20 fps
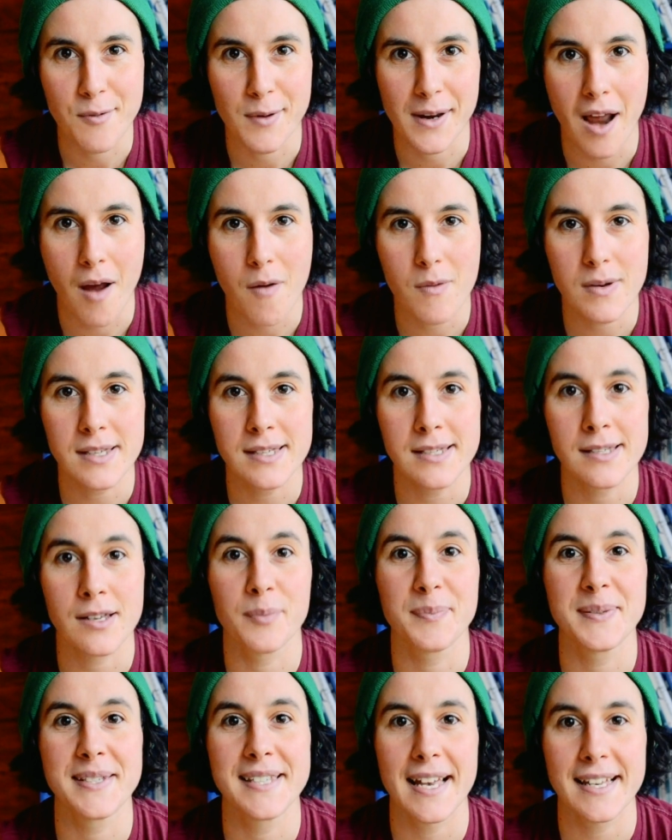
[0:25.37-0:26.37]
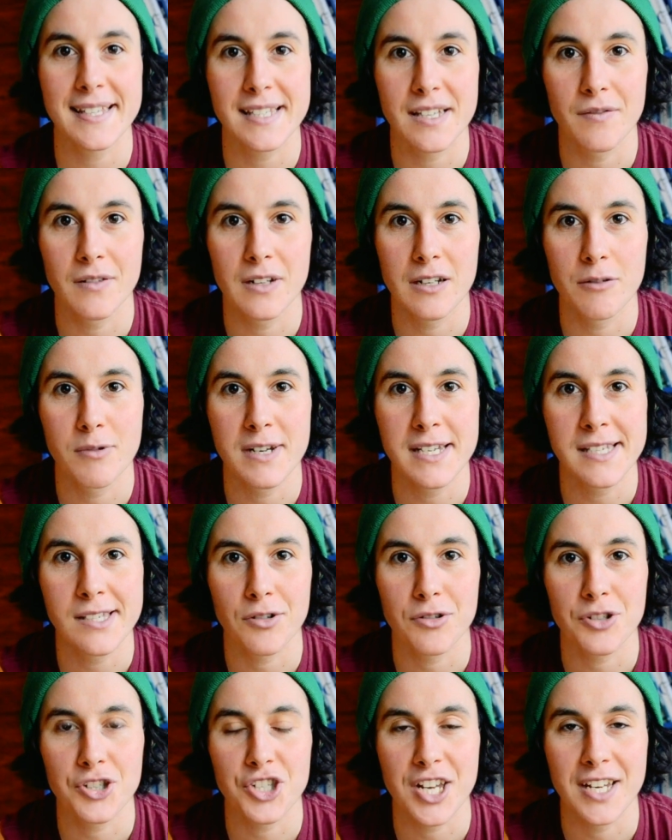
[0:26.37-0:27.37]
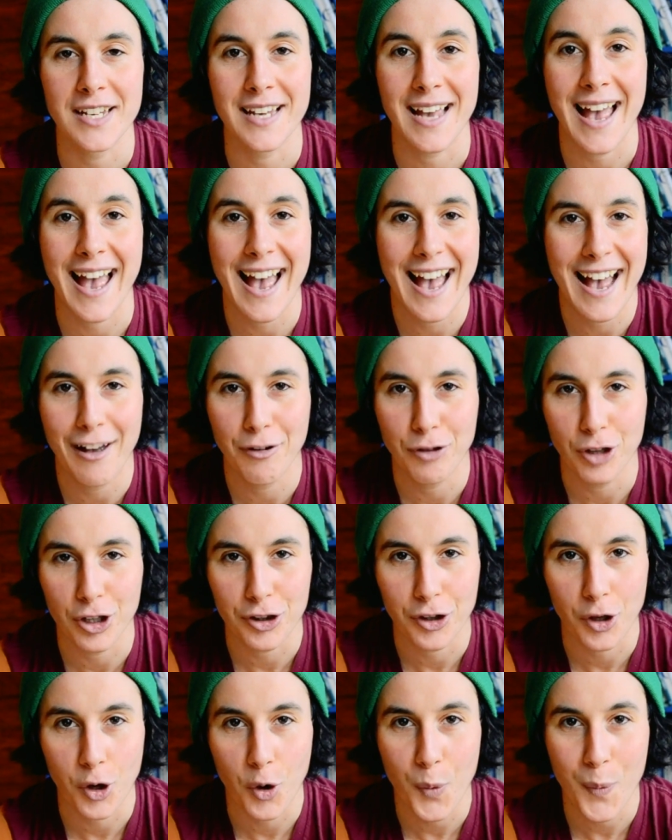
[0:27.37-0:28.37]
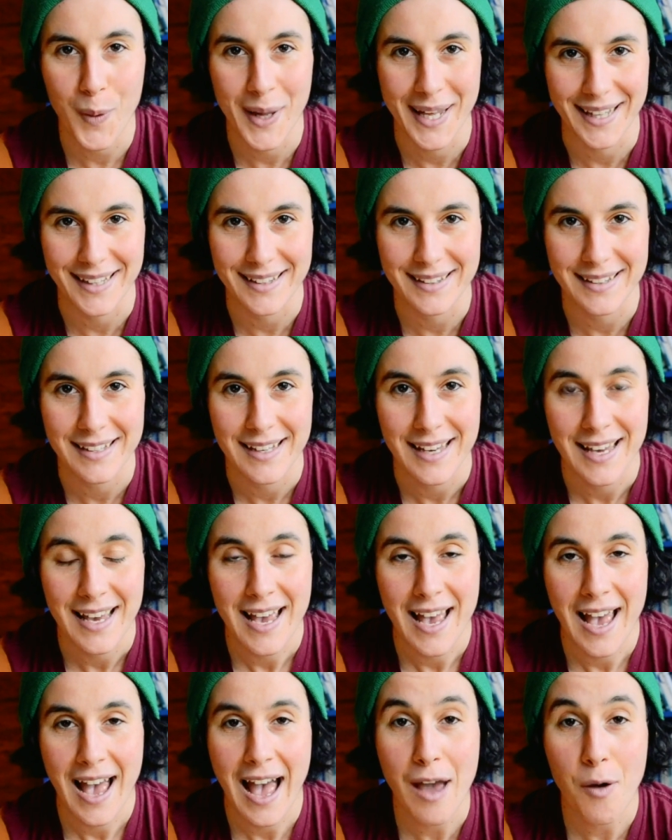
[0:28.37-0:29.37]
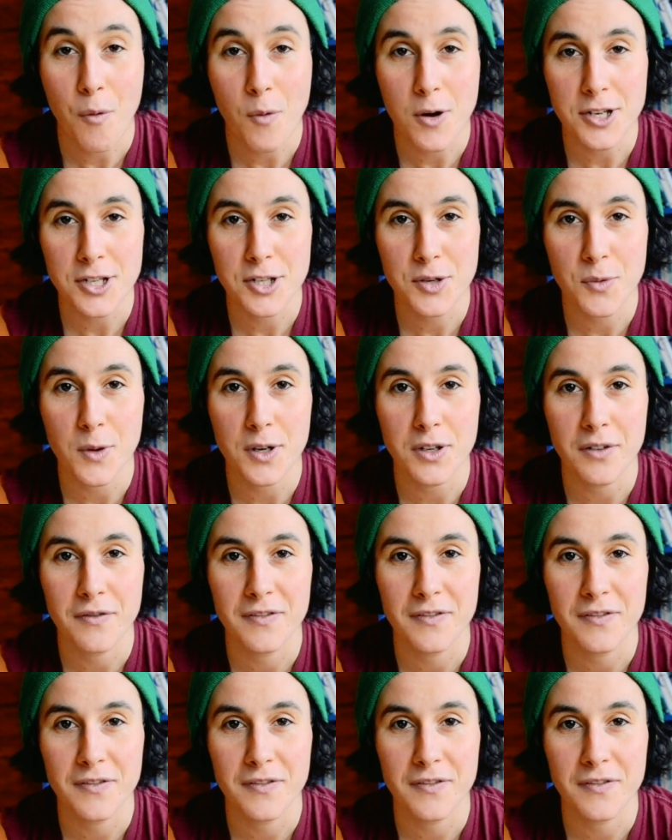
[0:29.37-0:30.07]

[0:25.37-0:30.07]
when I was obsessively researching how not to quit, I watched one